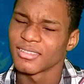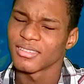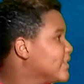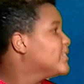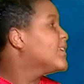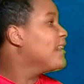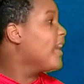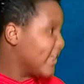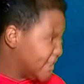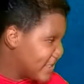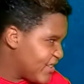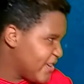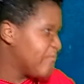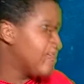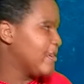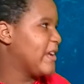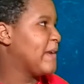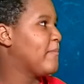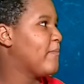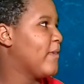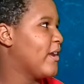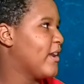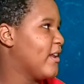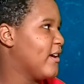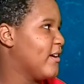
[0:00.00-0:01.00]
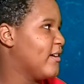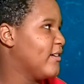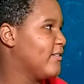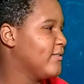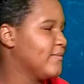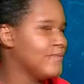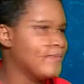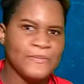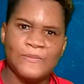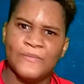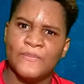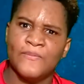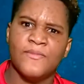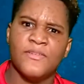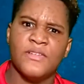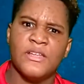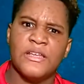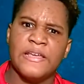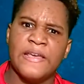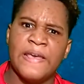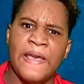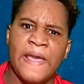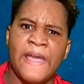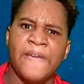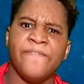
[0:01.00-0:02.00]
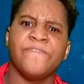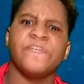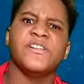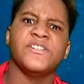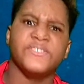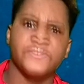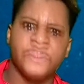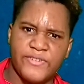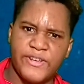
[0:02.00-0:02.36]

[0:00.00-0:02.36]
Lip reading: Thank you, Midwest. If this